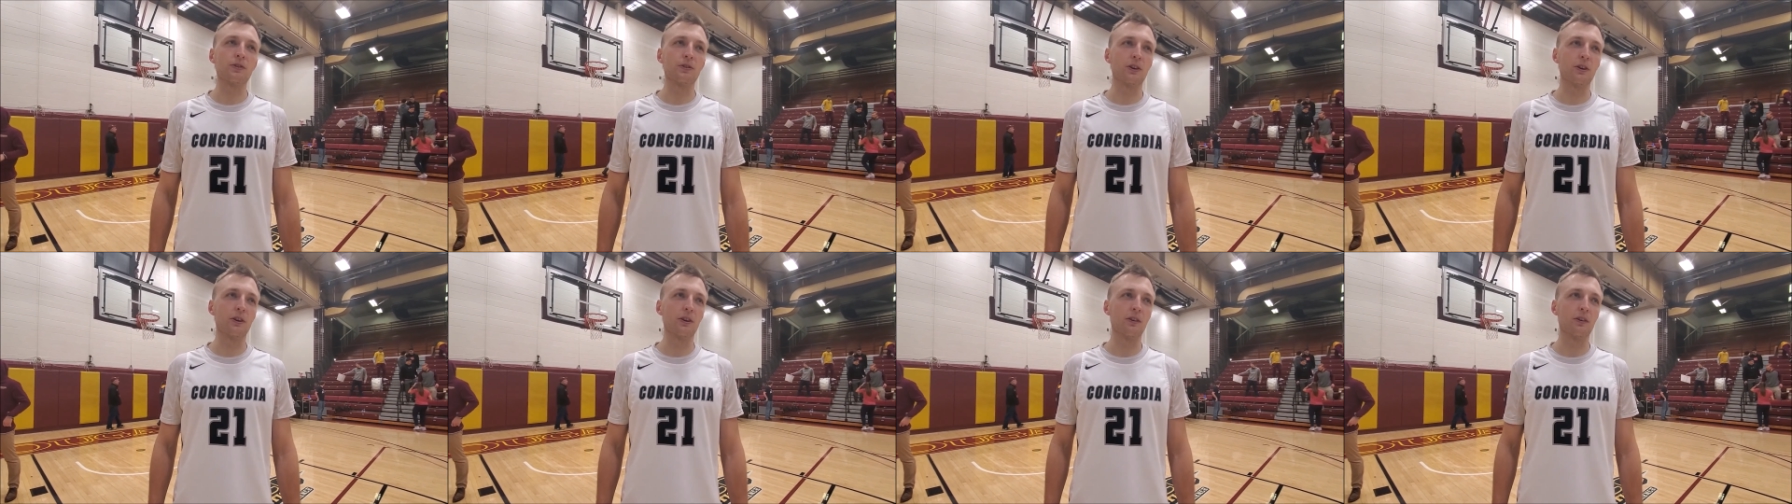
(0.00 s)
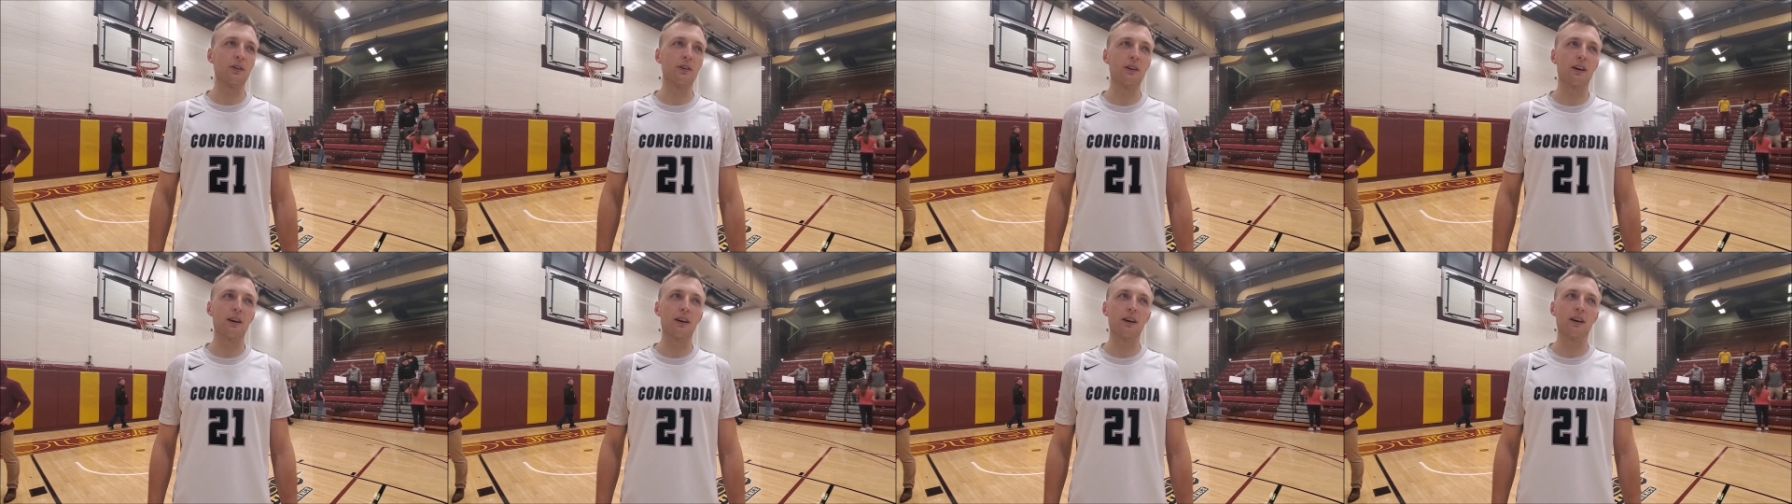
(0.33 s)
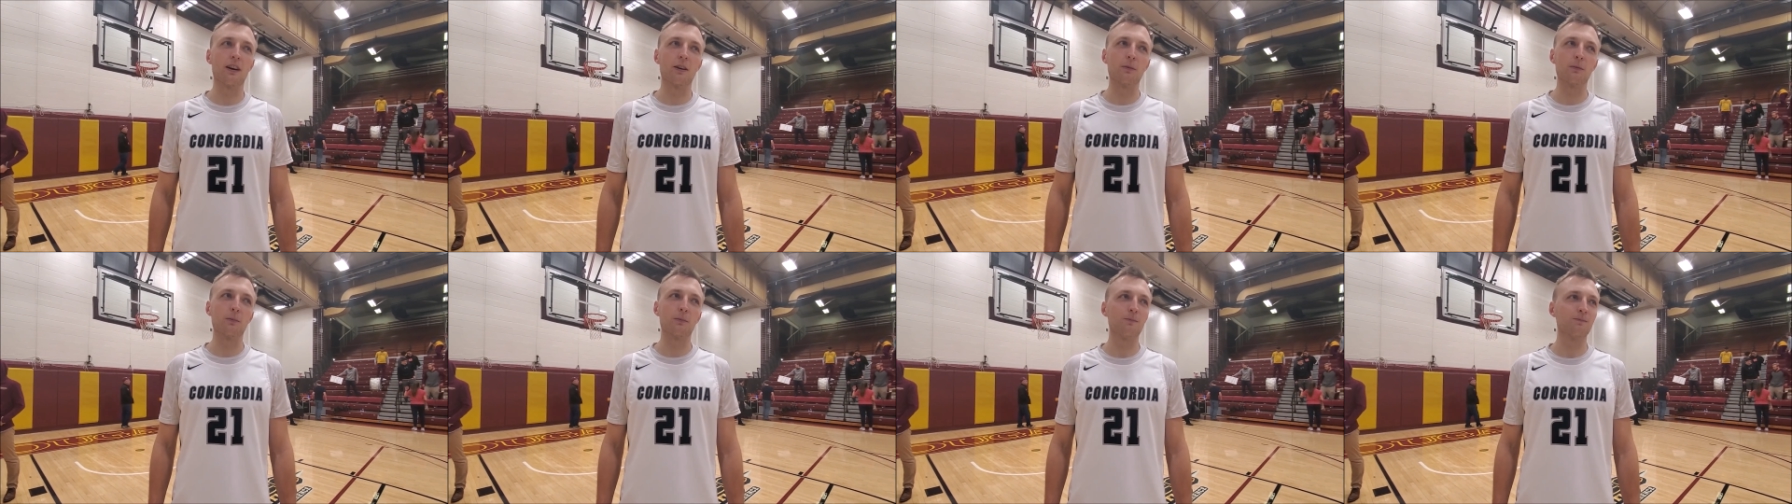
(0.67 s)
sure.
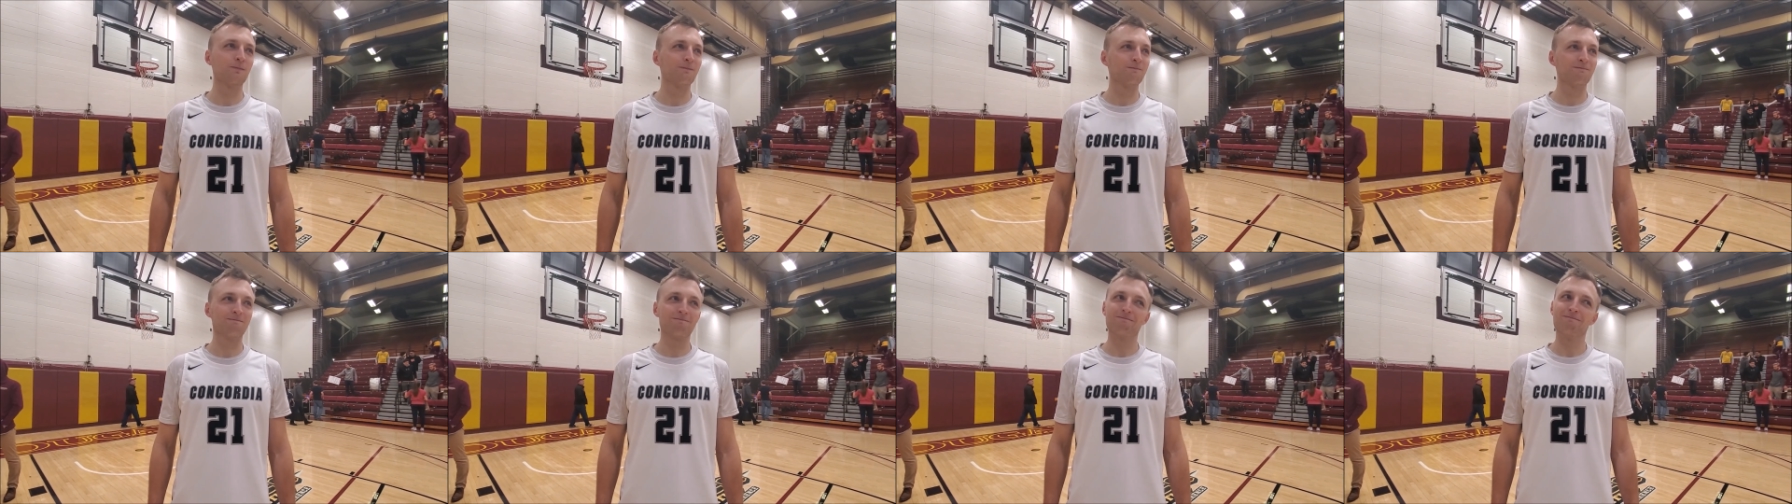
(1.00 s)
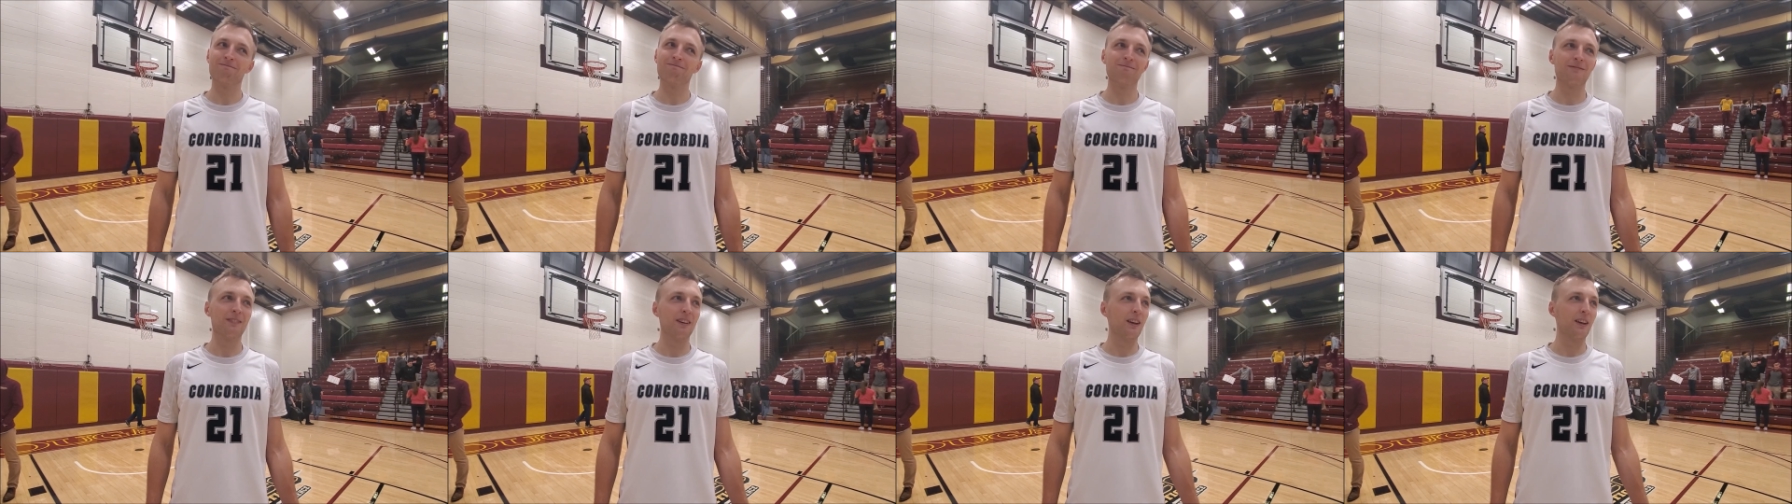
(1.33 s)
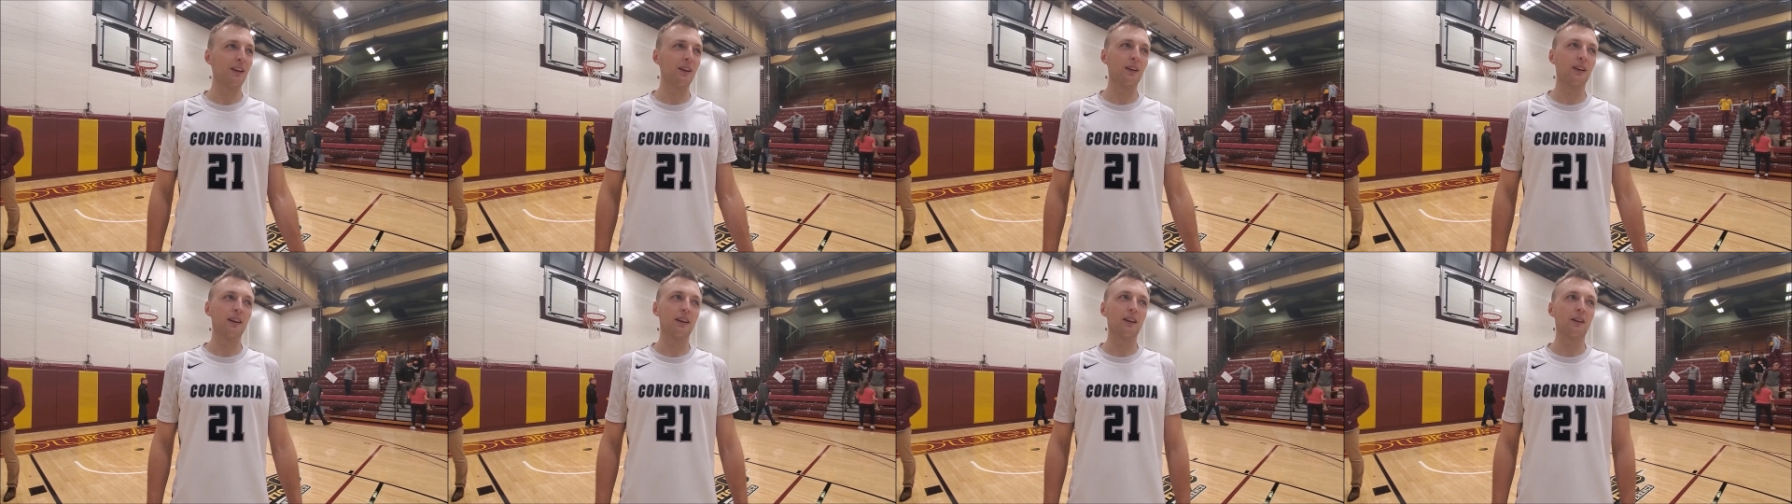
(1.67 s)

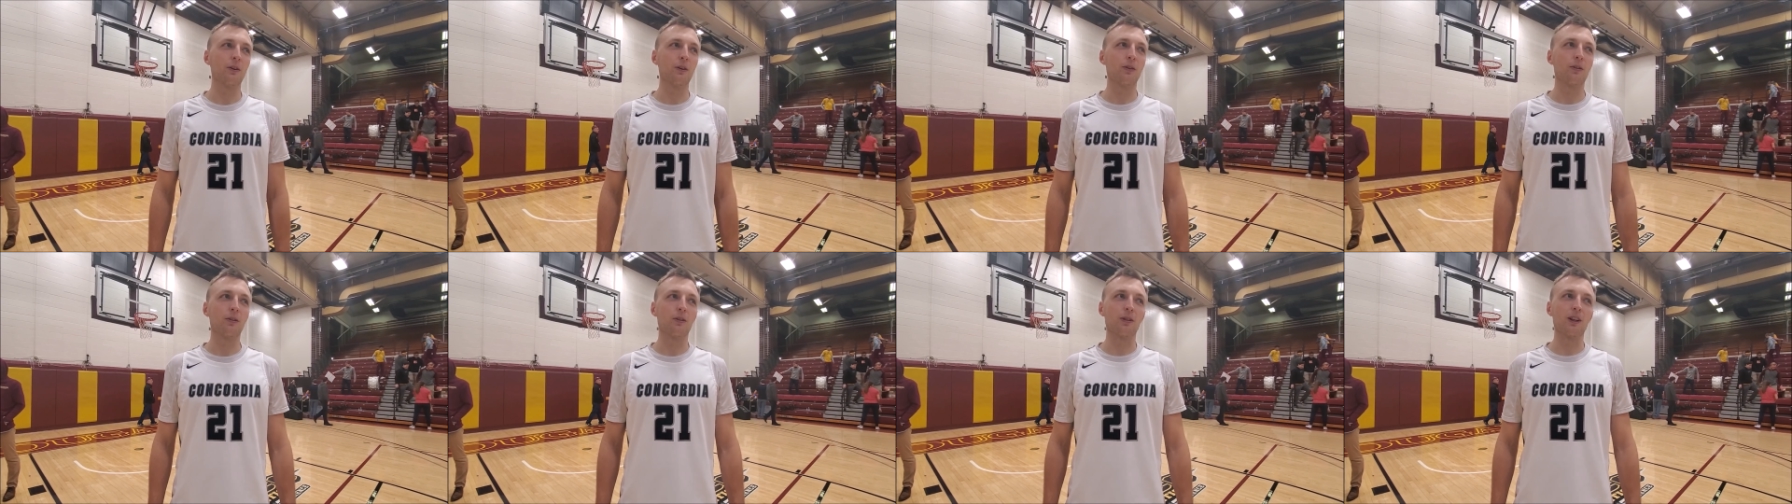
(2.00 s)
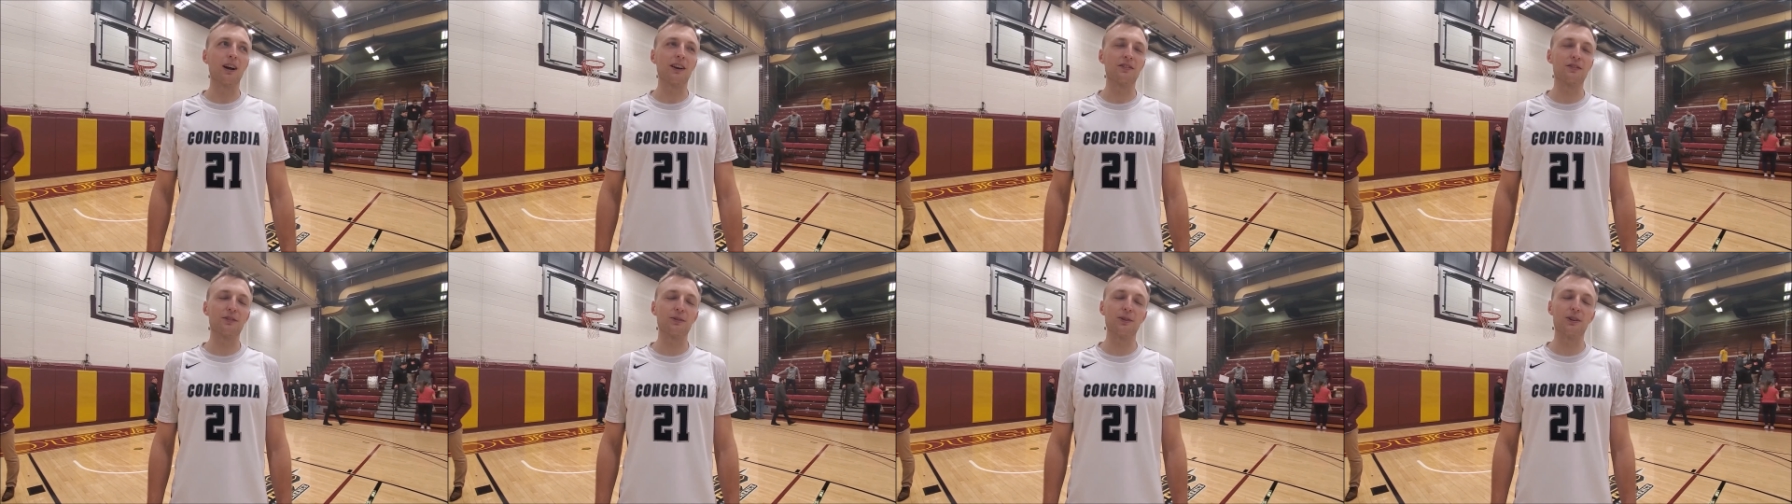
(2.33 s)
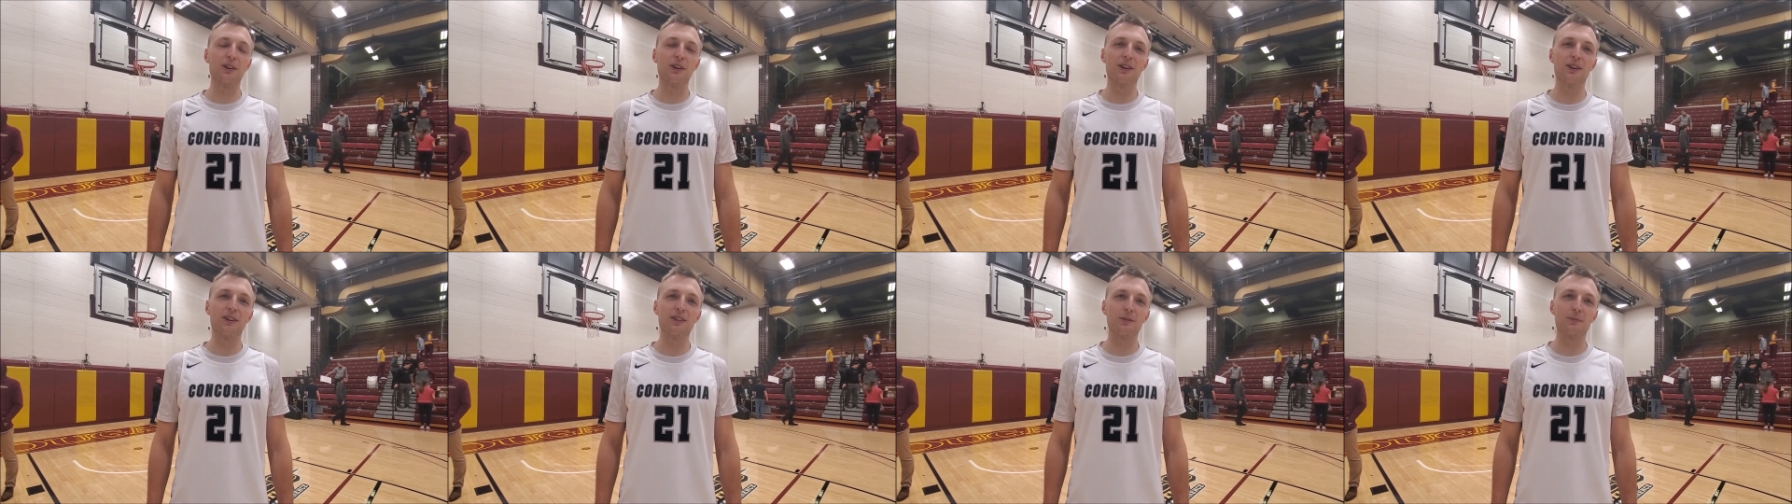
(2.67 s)
Um, last two
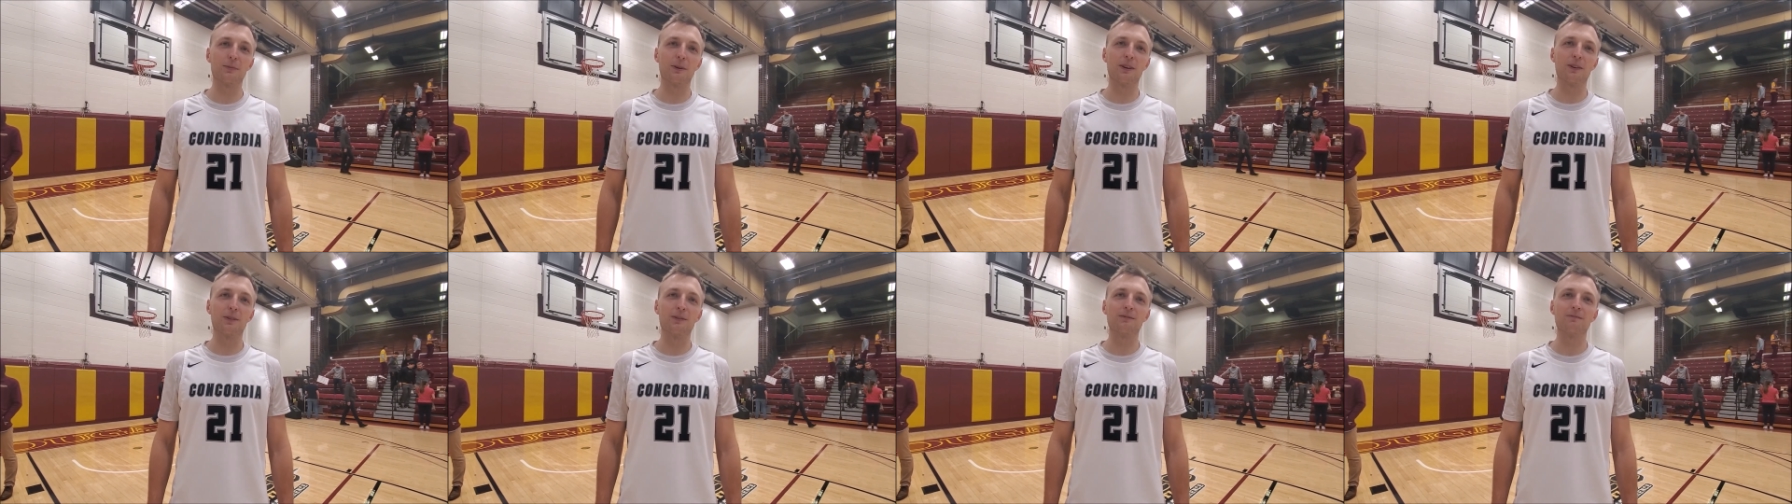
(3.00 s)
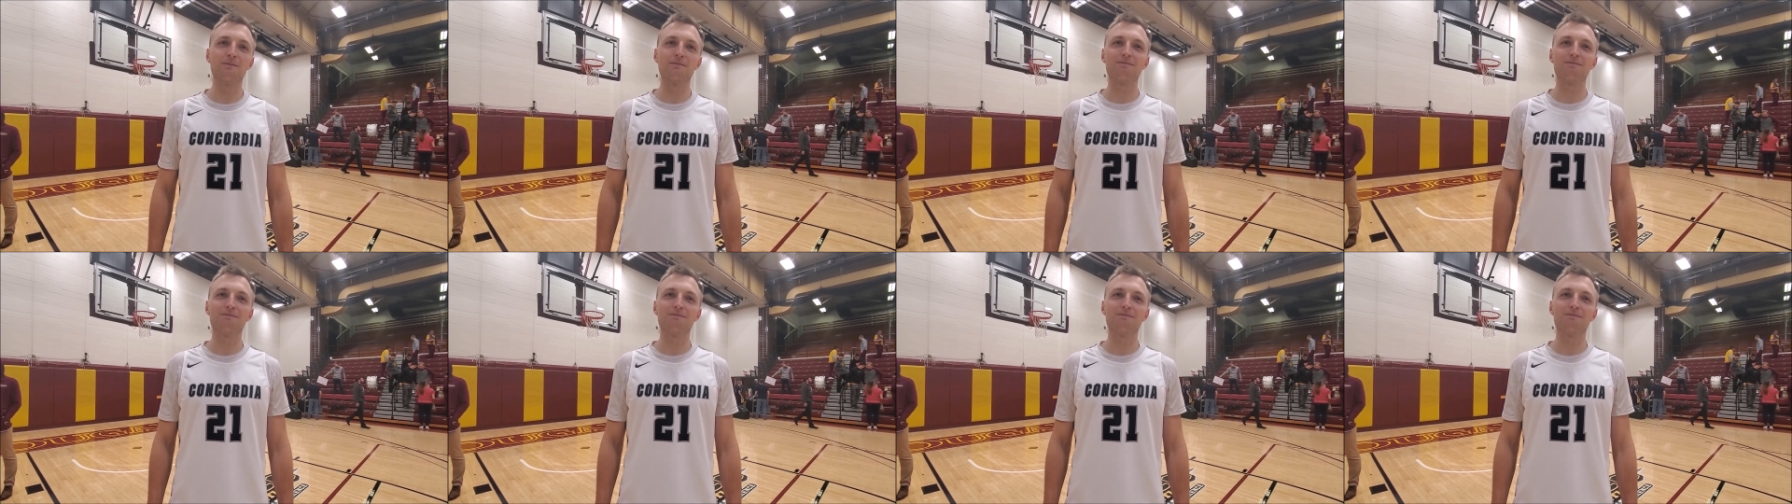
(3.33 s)
years been